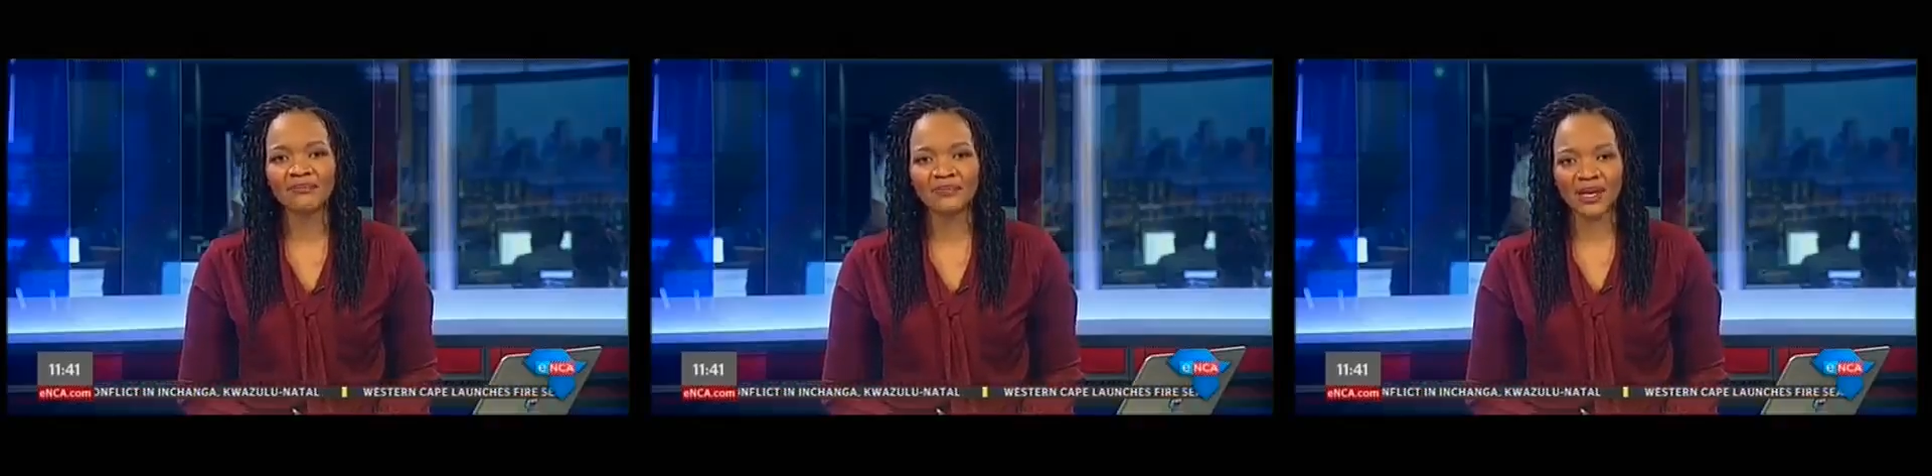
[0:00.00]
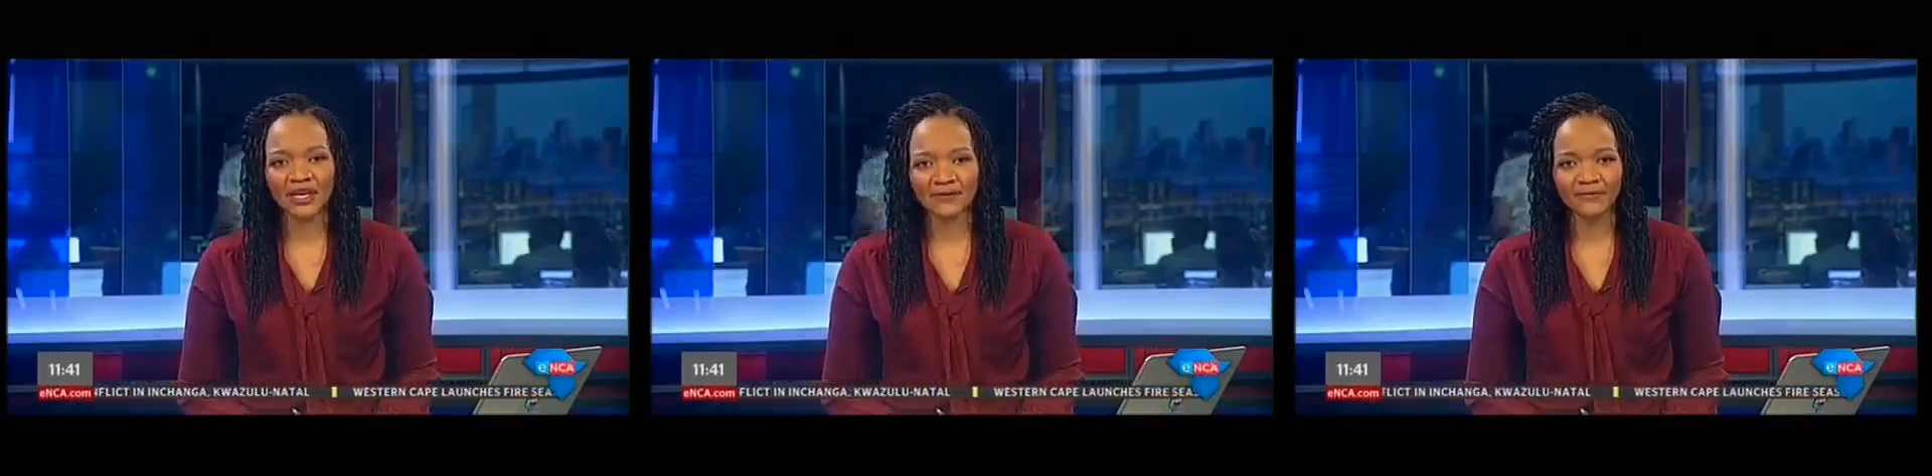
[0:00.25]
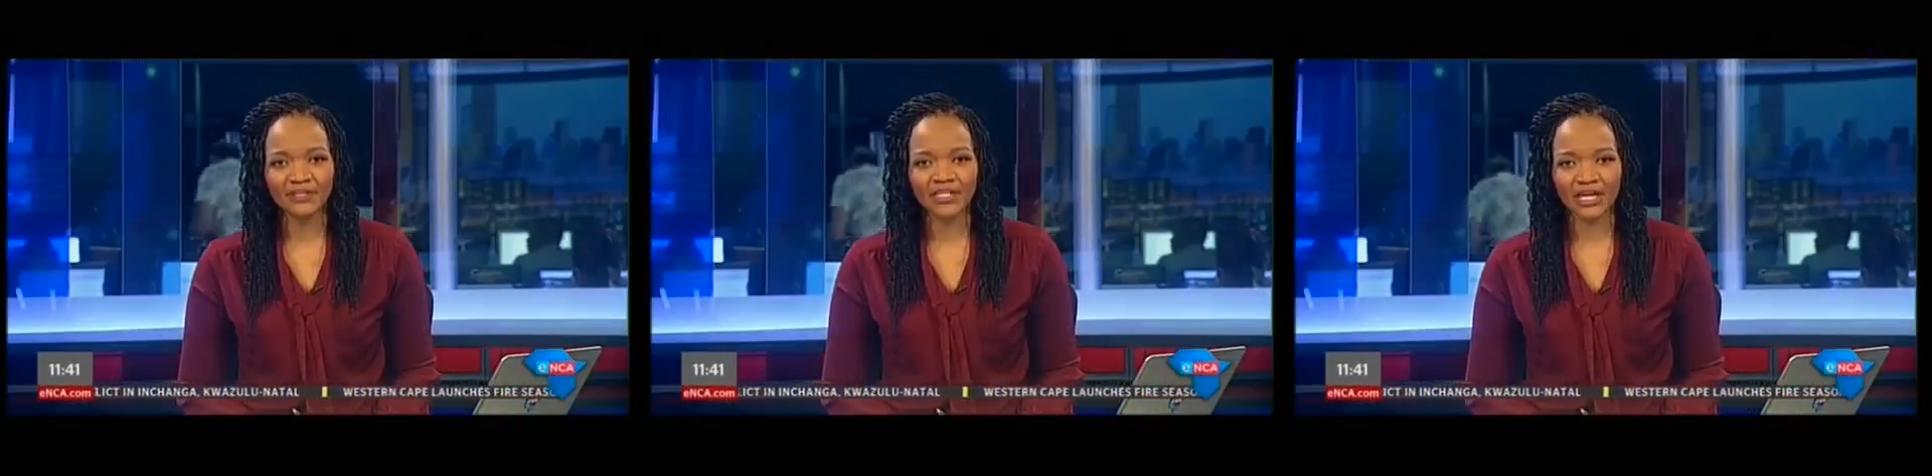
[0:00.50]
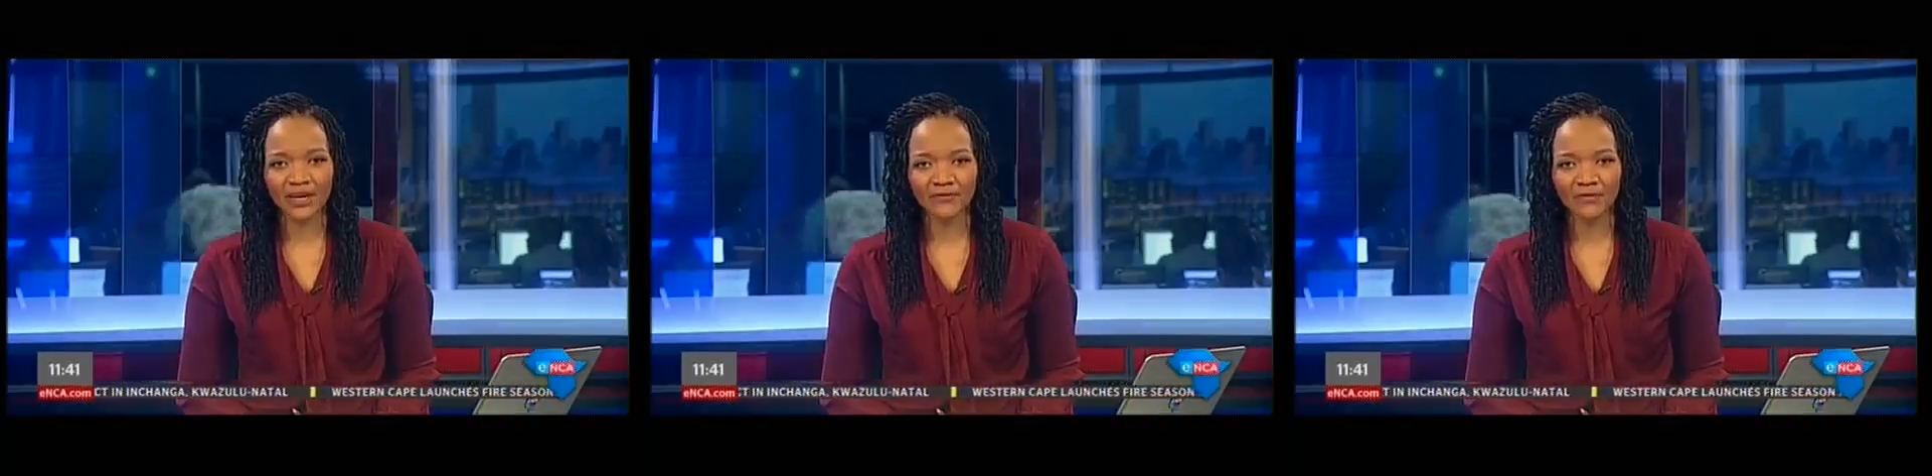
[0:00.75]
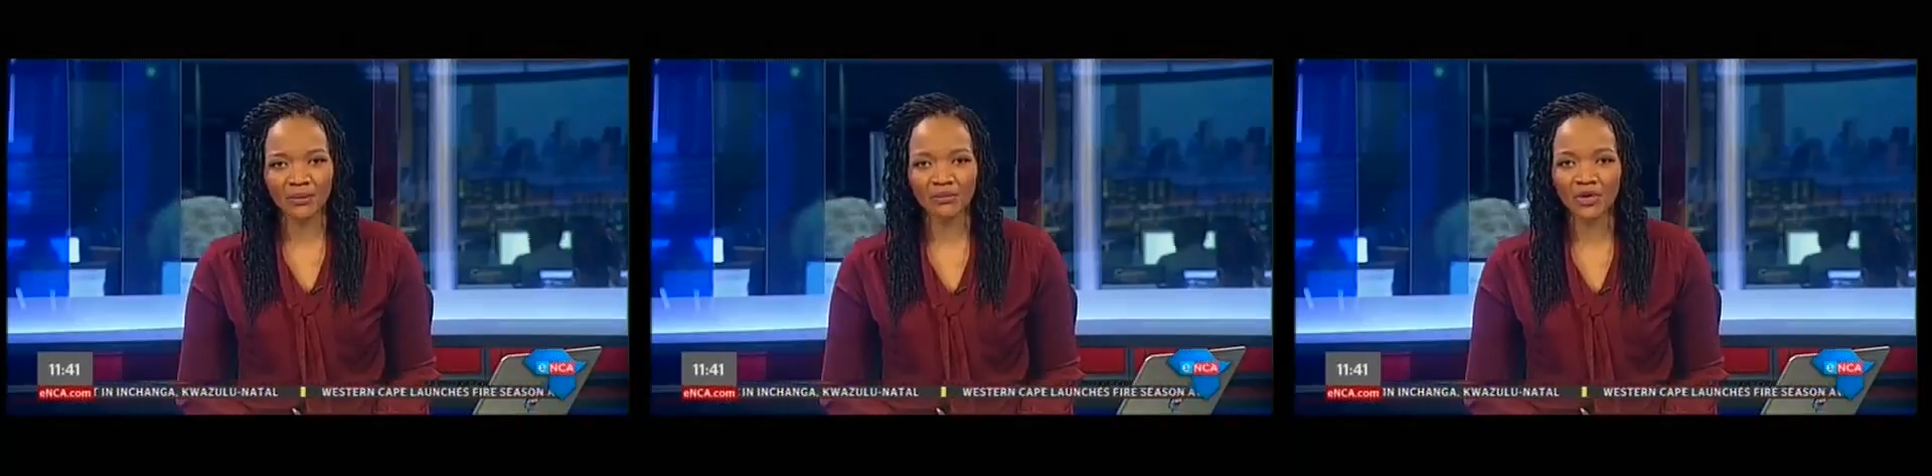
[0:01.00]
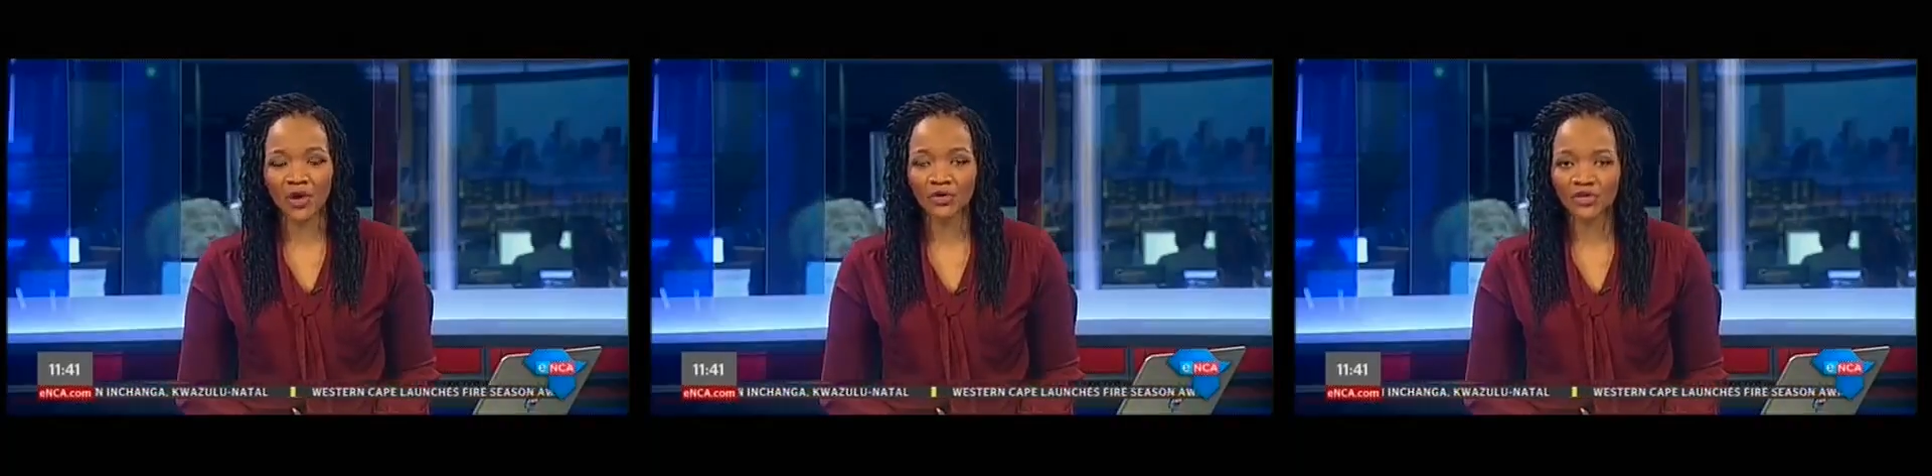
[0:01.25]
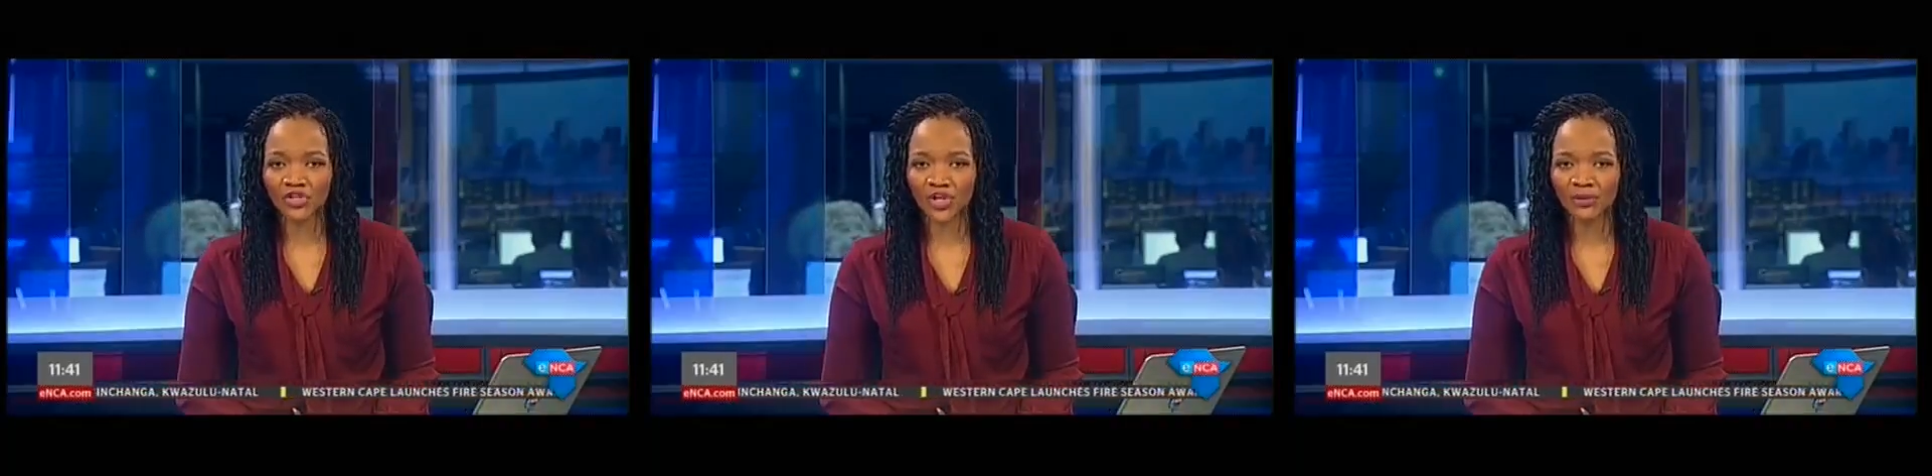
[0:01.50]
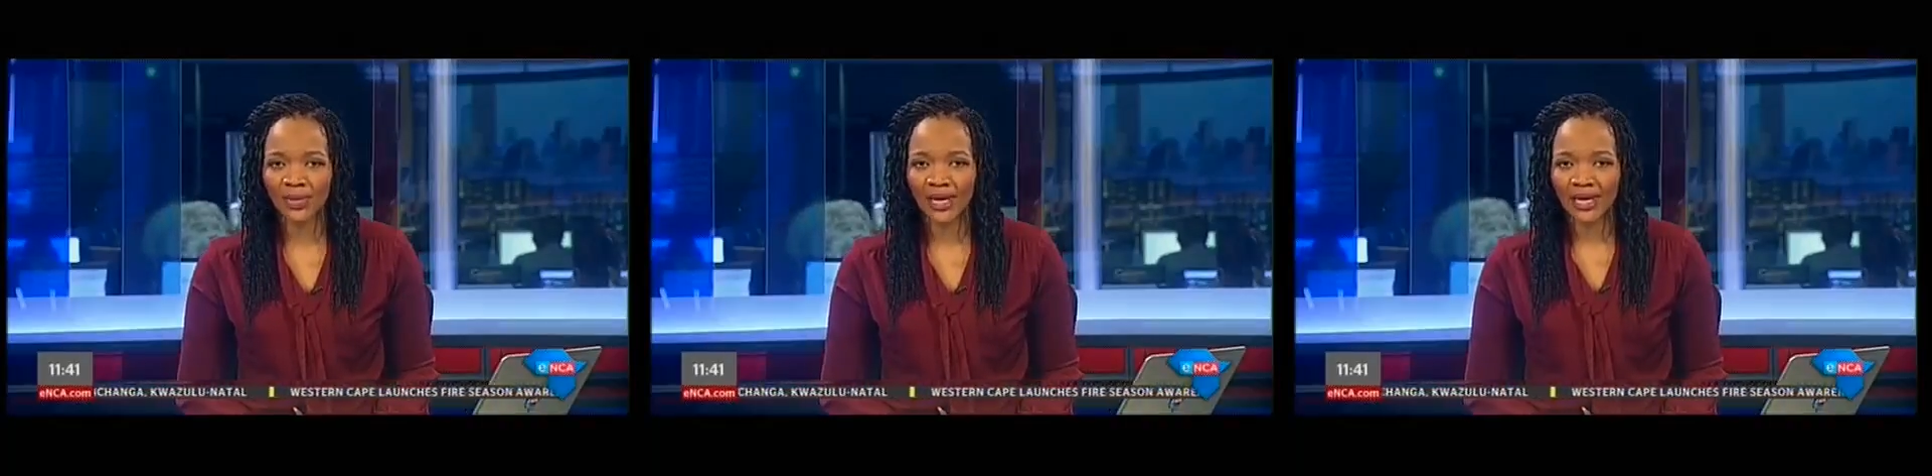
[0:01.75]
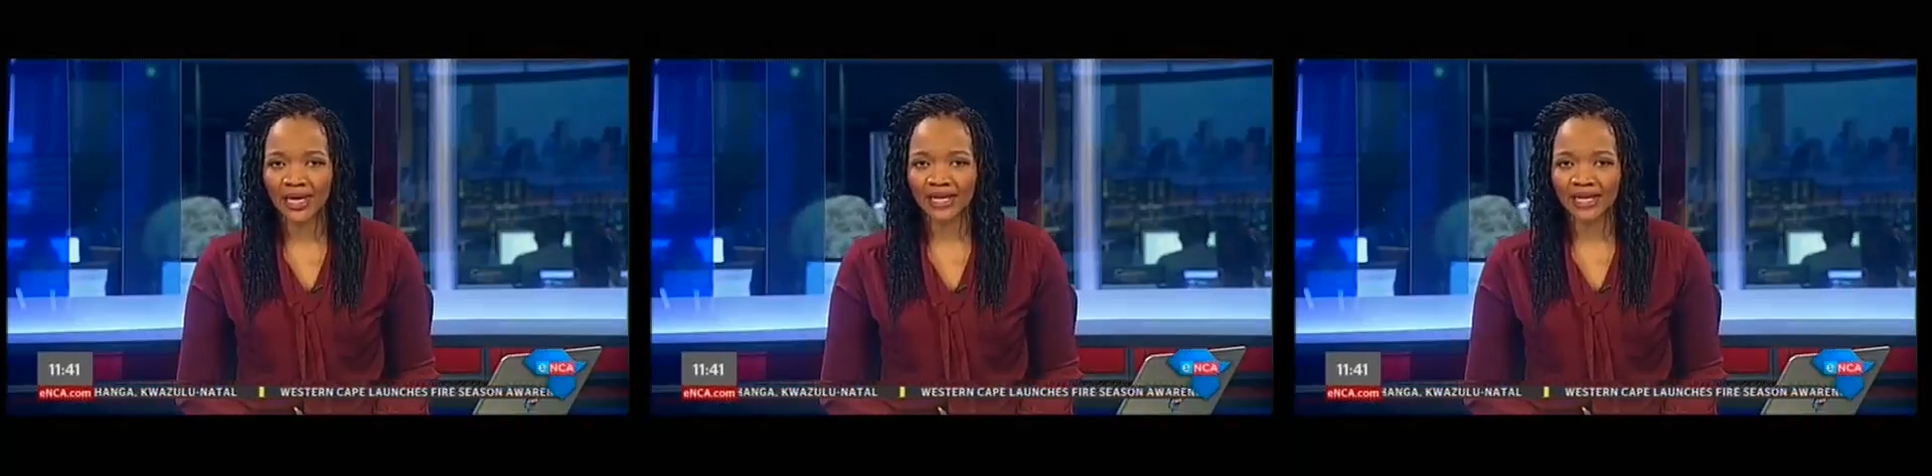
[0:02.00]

benefiting from long-term